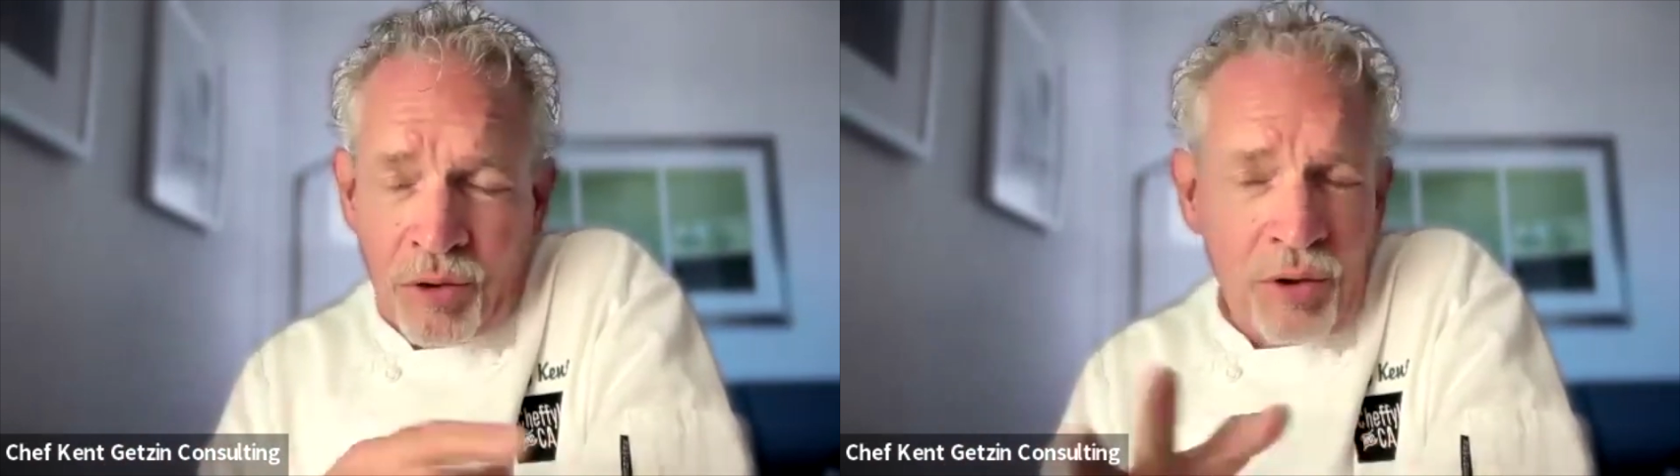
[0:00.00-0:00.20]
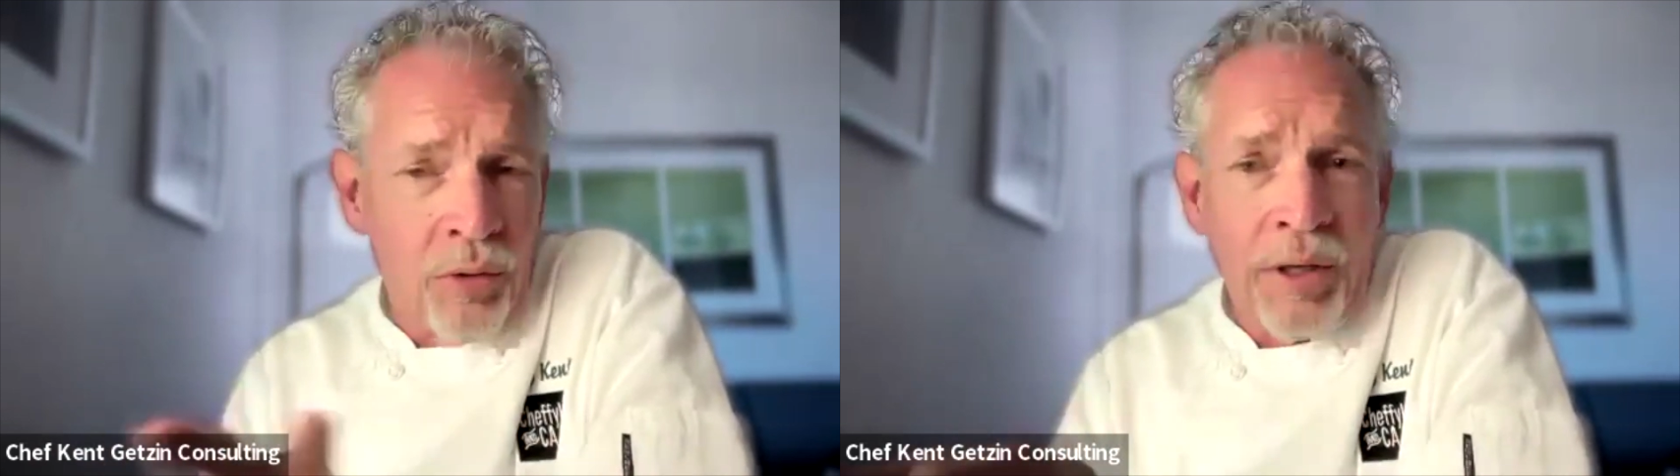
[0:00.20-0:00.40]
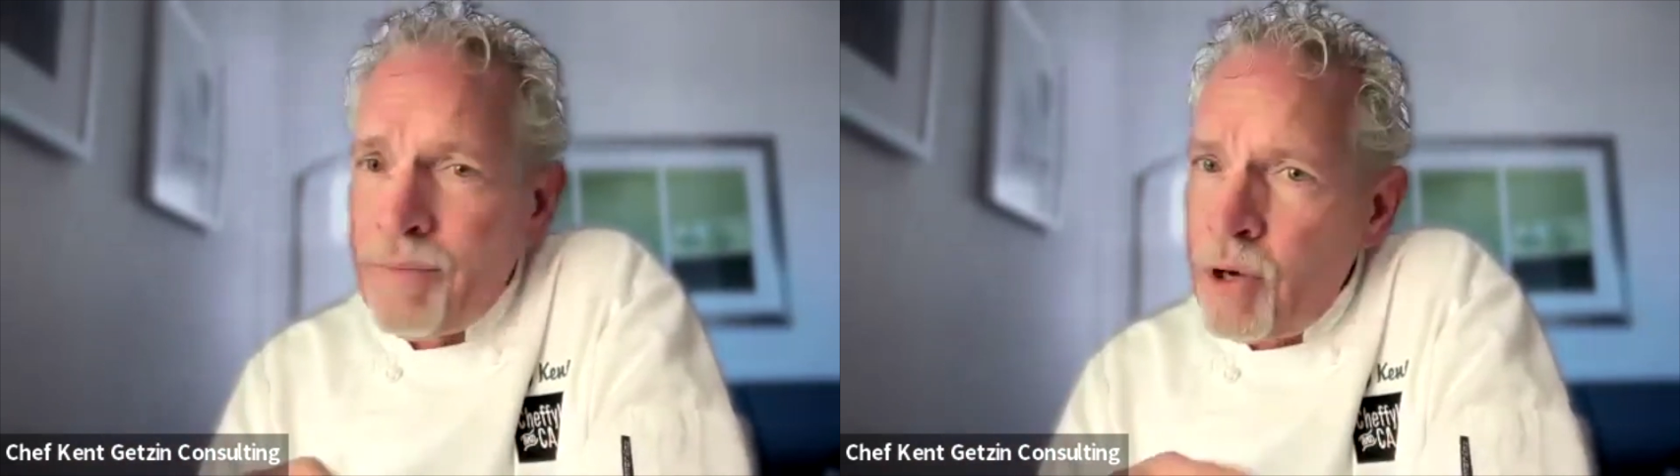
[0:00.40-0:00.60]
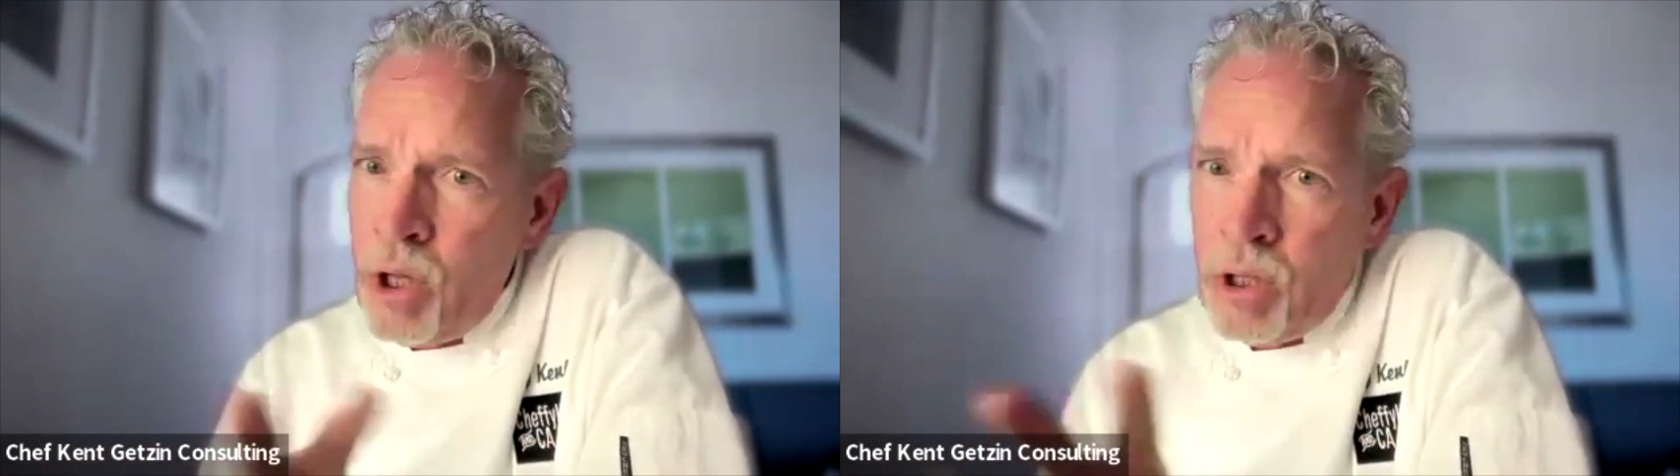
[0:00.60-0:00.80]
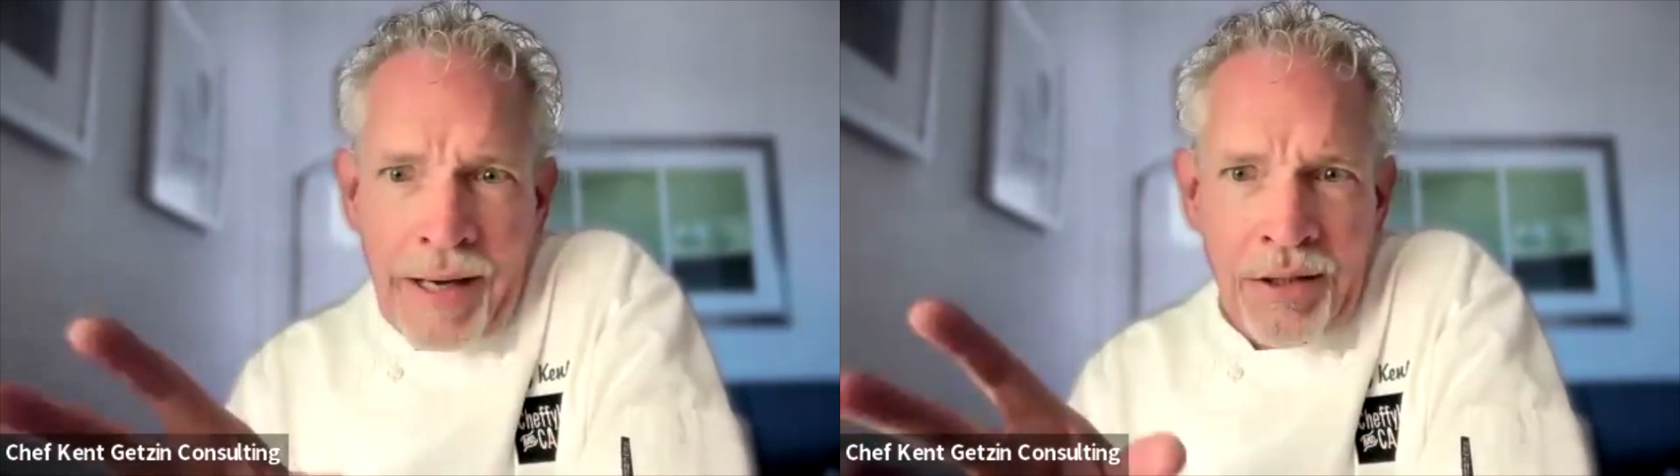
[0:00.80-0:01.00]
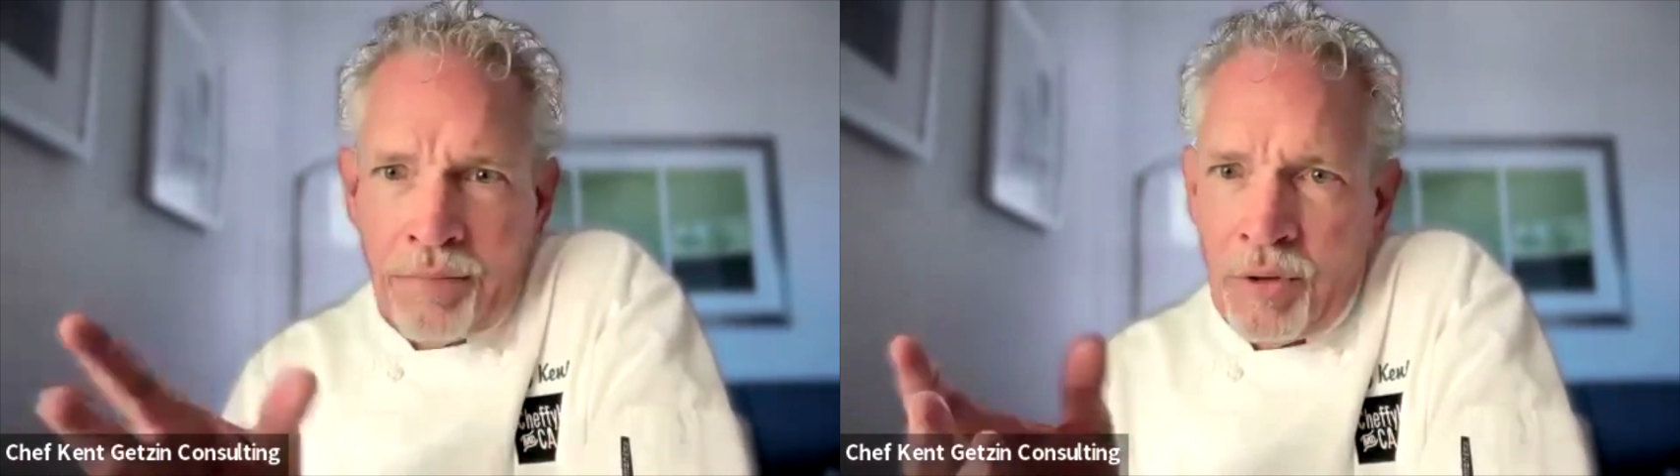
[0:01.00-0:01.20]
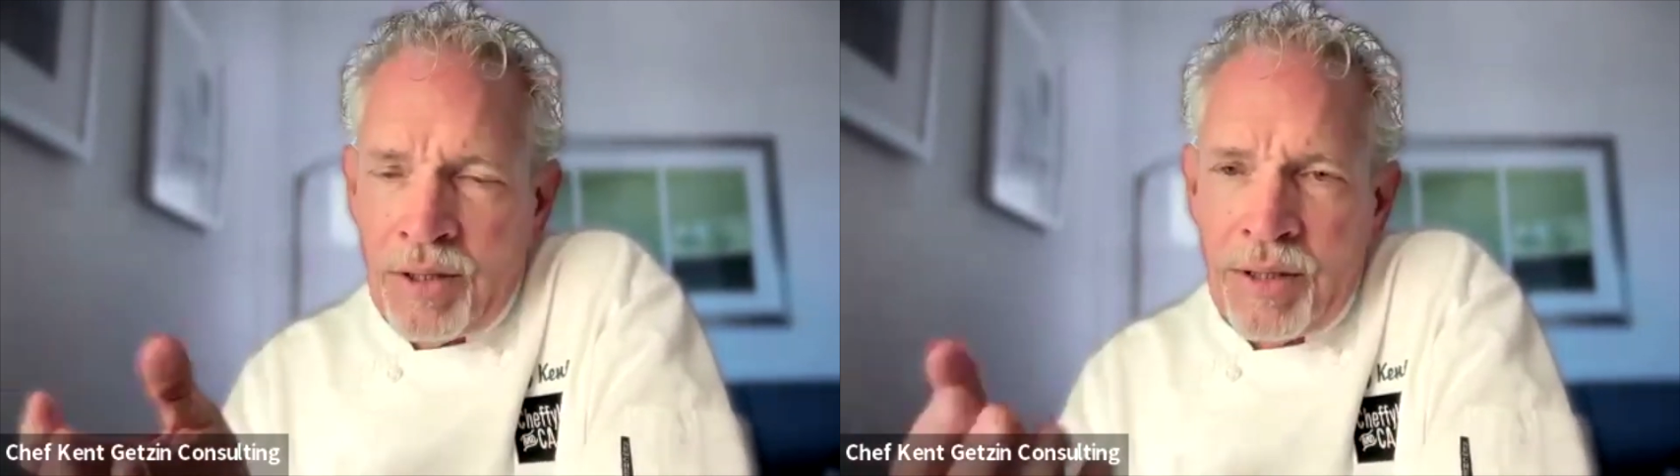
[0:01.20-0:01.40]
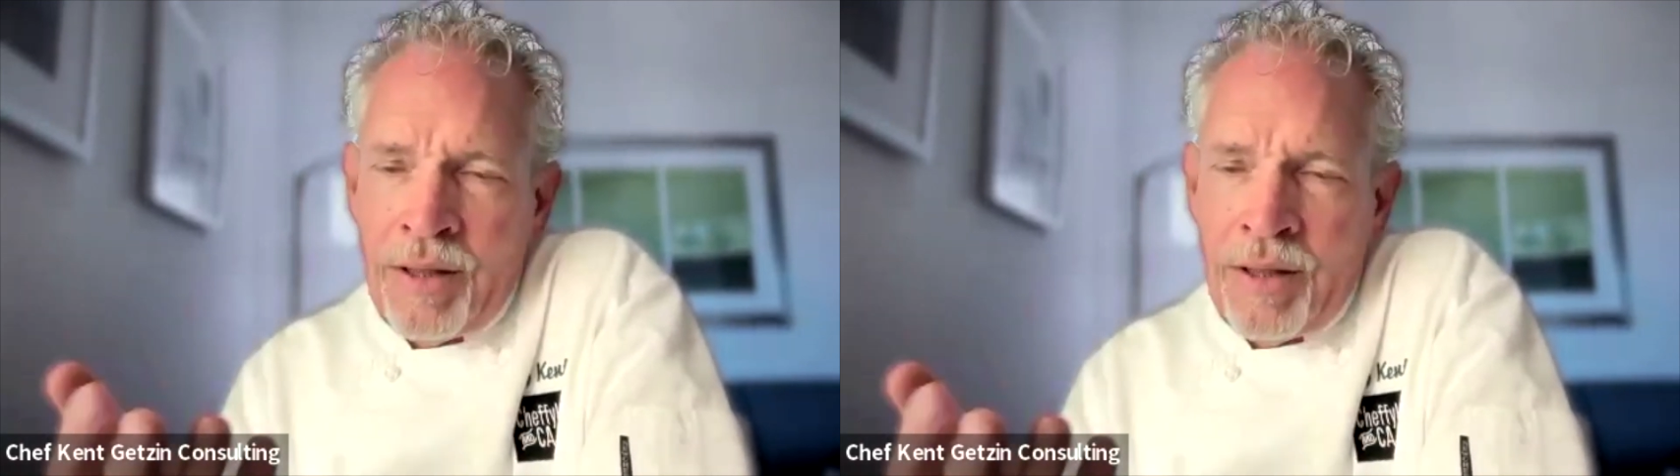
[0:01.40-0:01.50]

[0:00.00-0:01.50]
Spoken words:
so you can have all kinds of things.